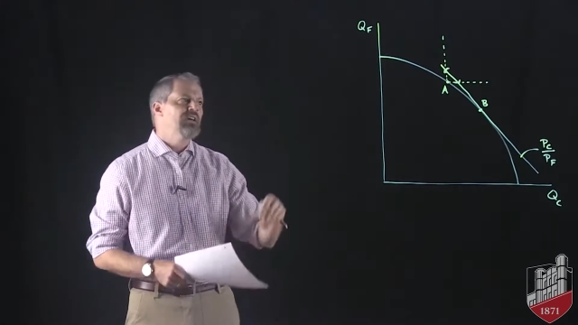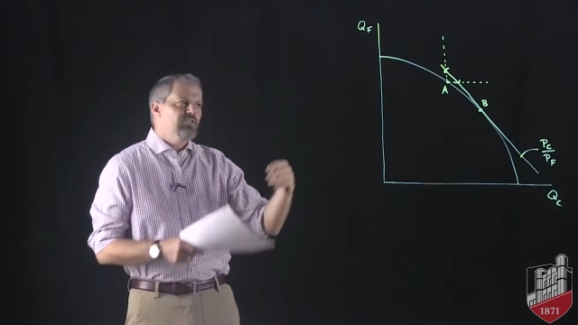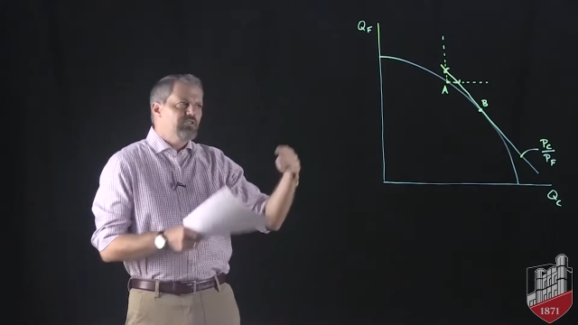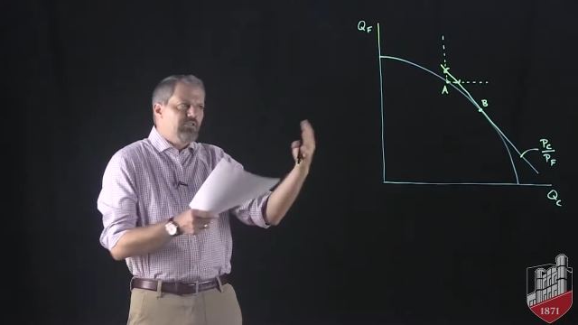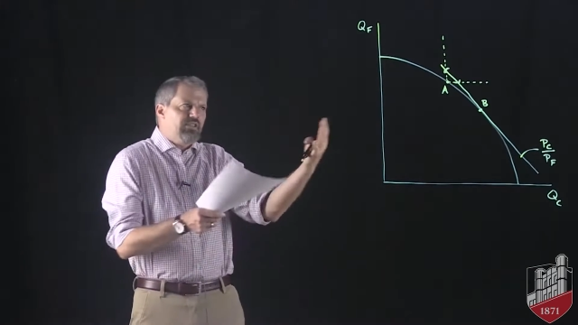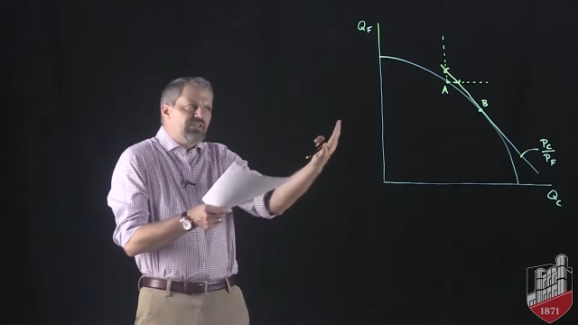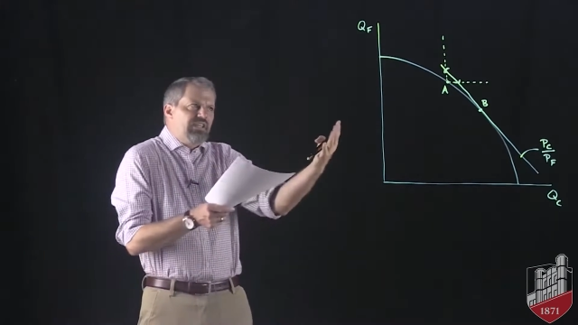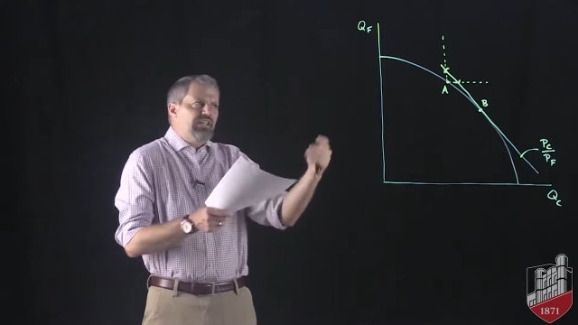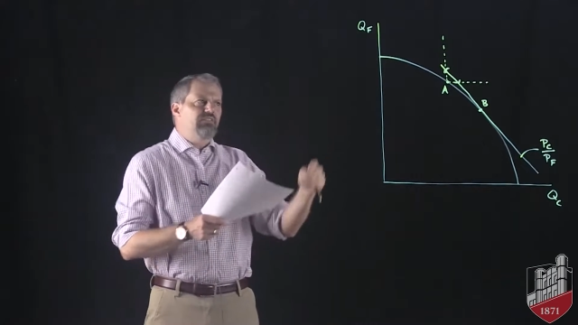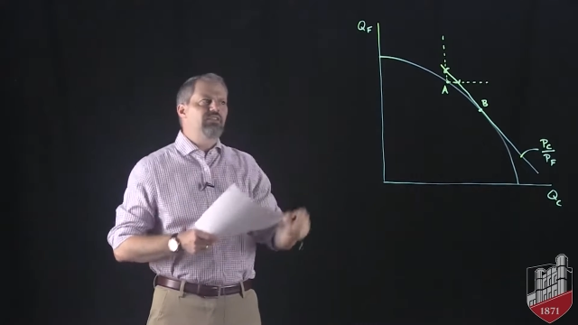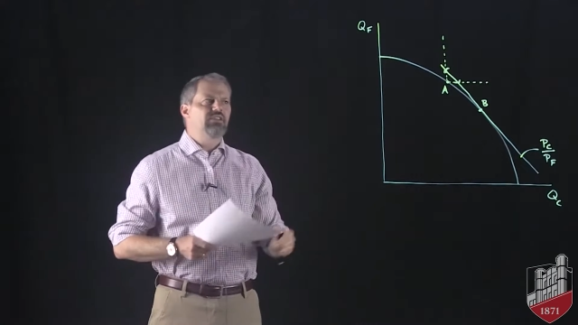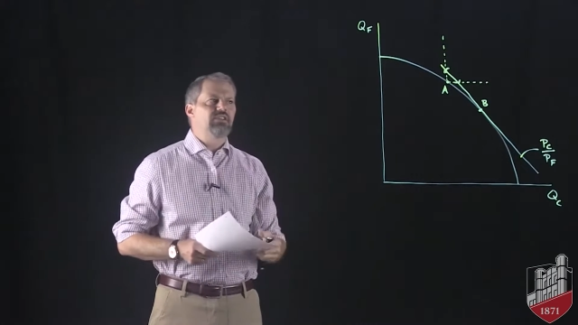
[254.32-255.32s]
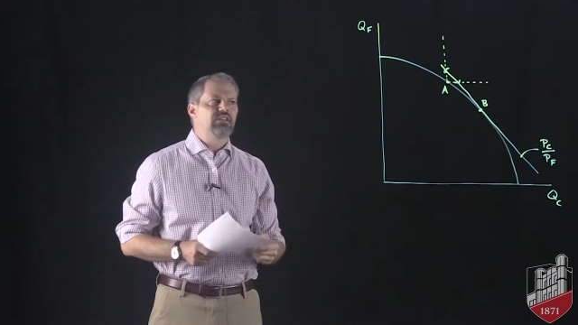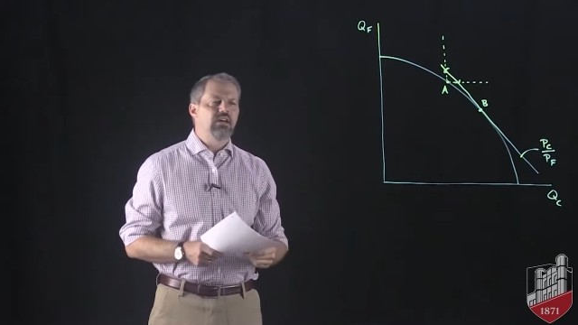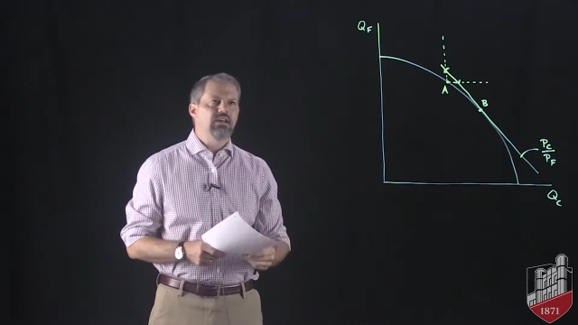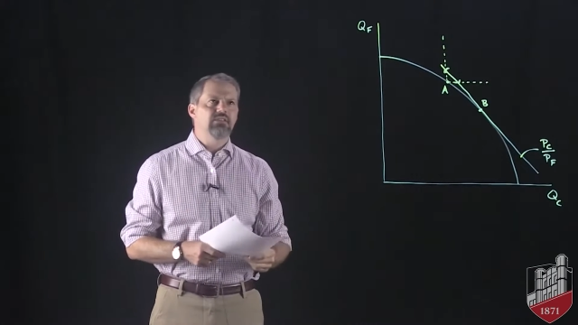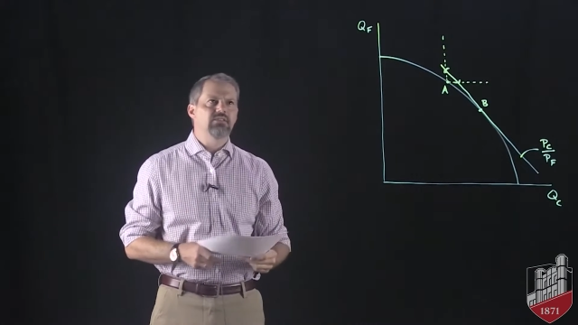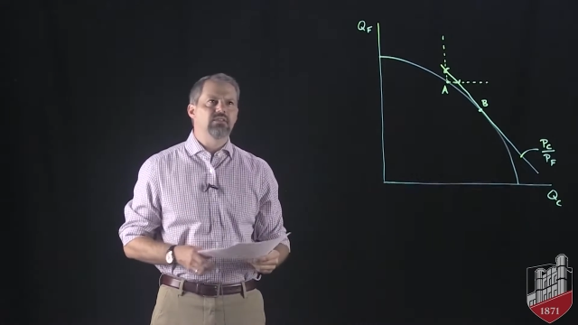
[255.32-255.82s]
So this gives us a
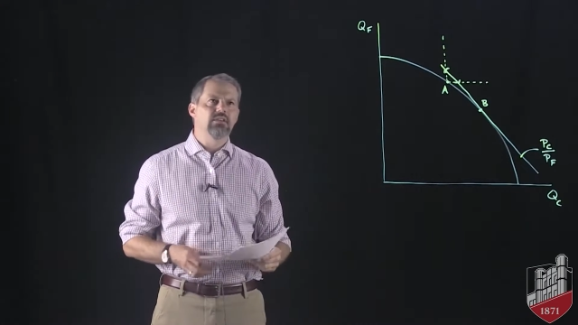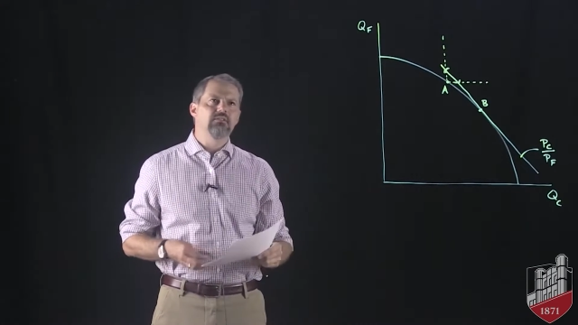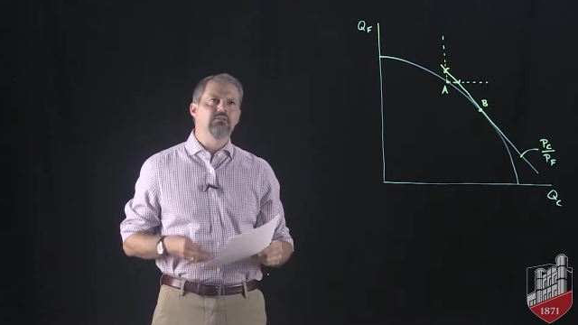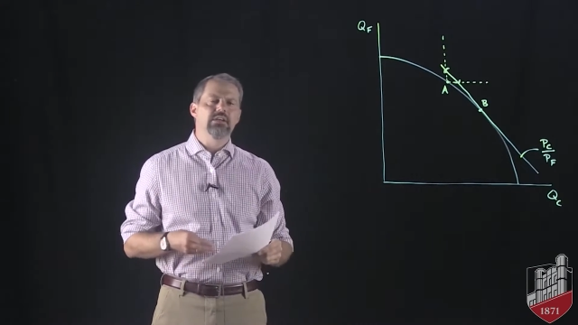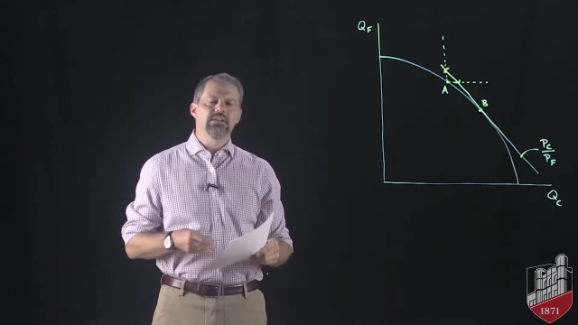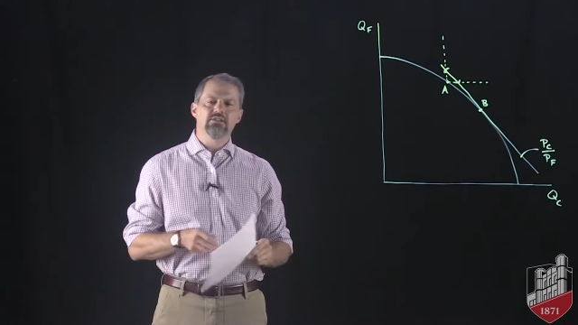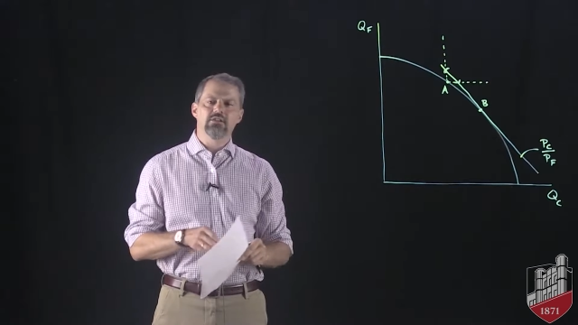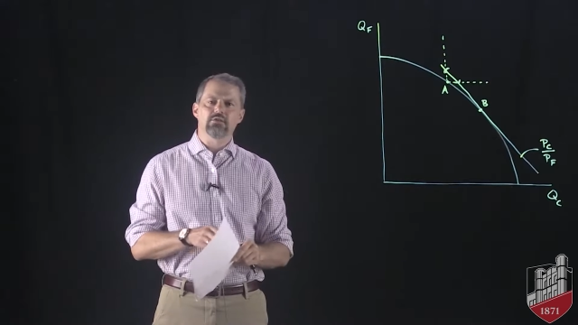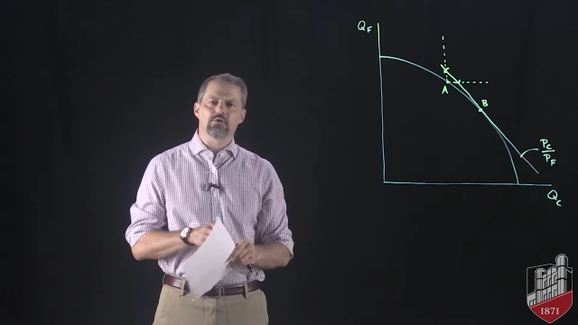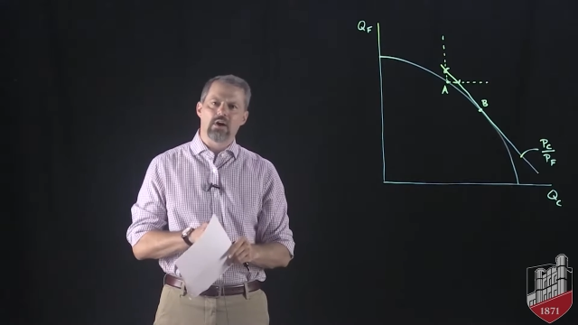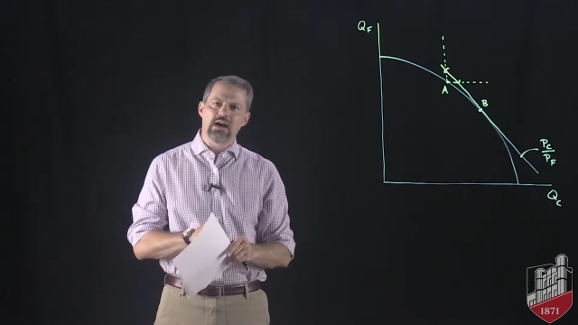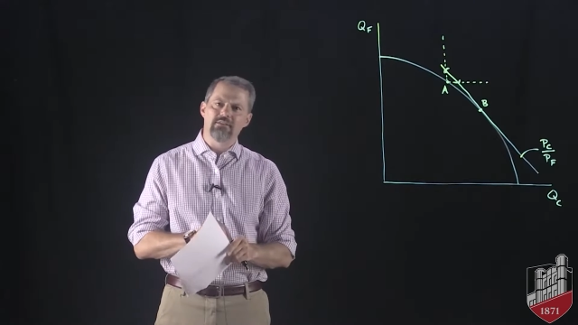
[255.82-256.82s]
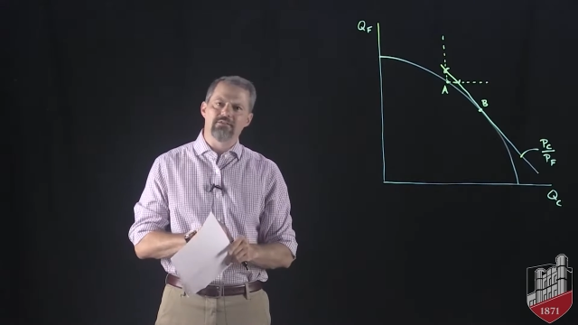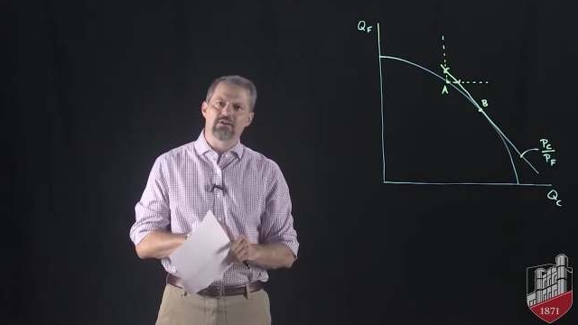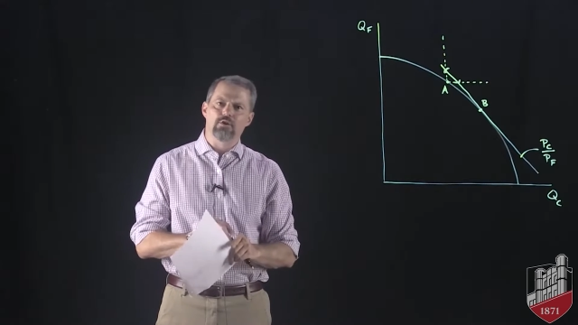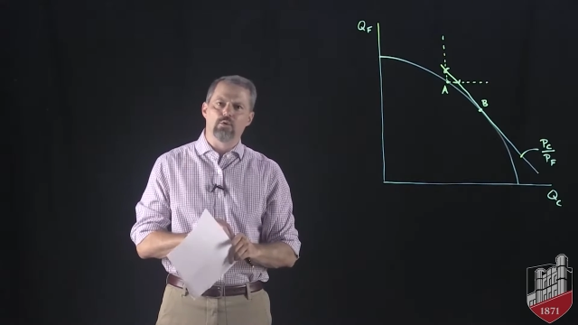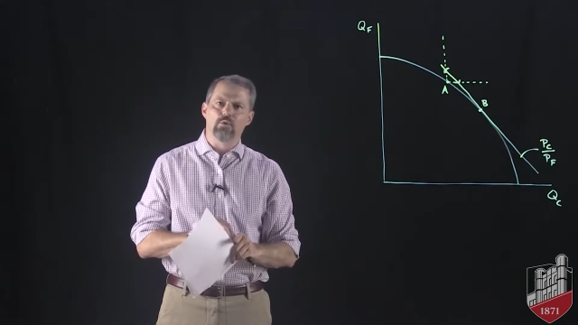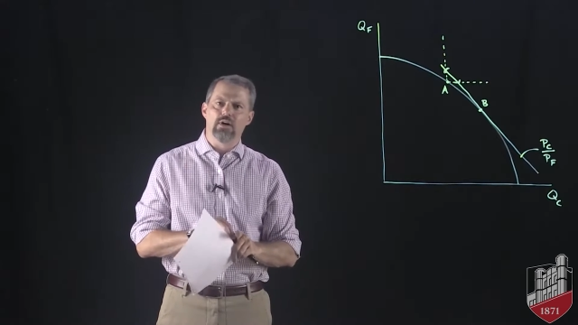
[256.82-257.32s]
nice convenient
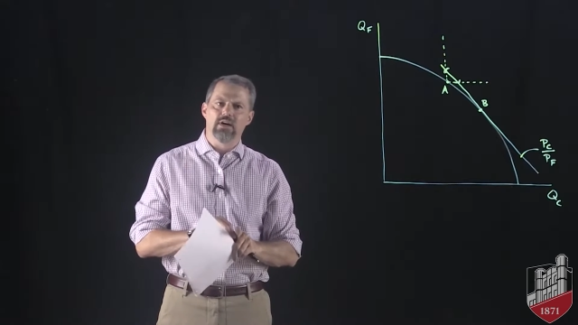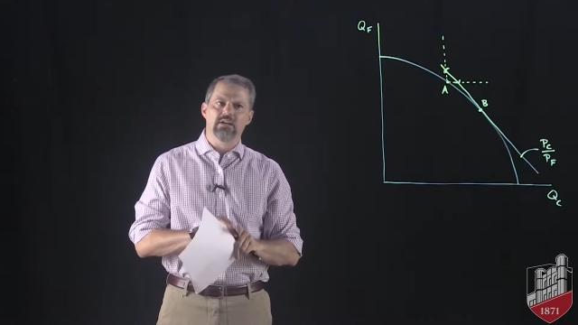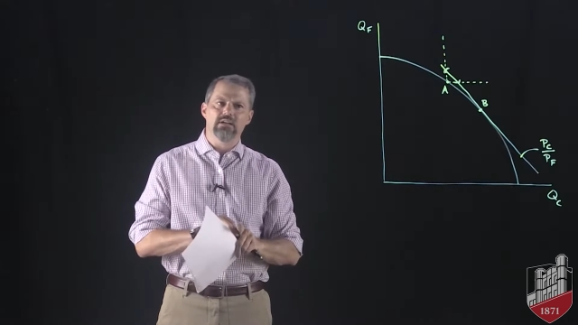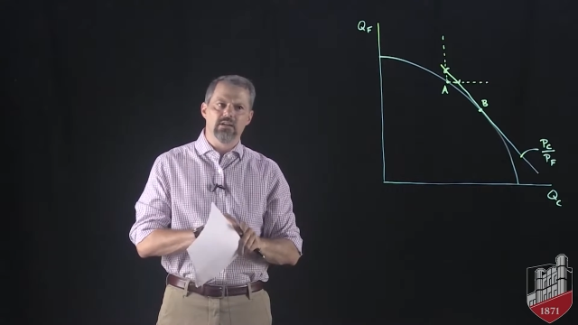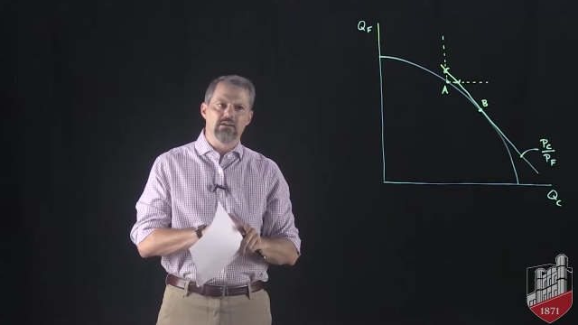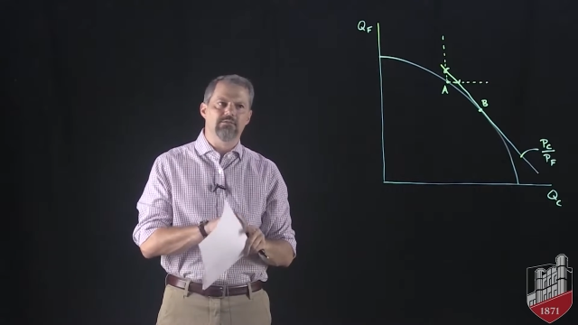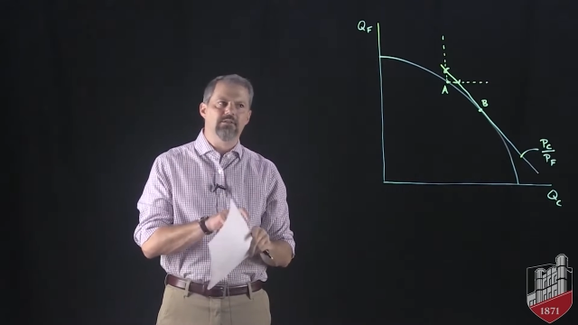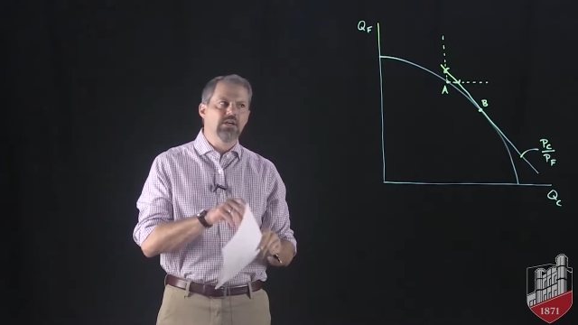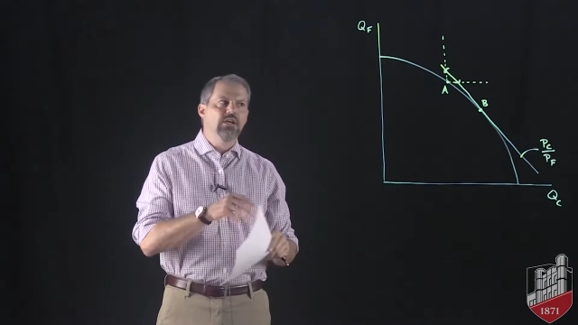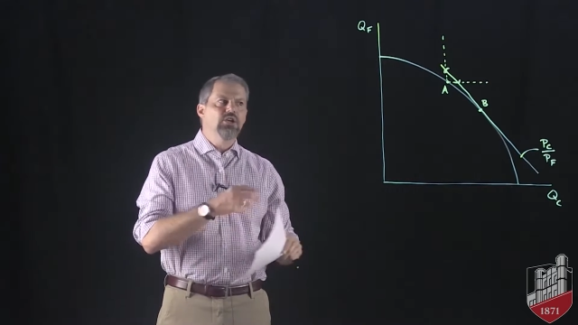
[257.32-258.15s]
graphical way of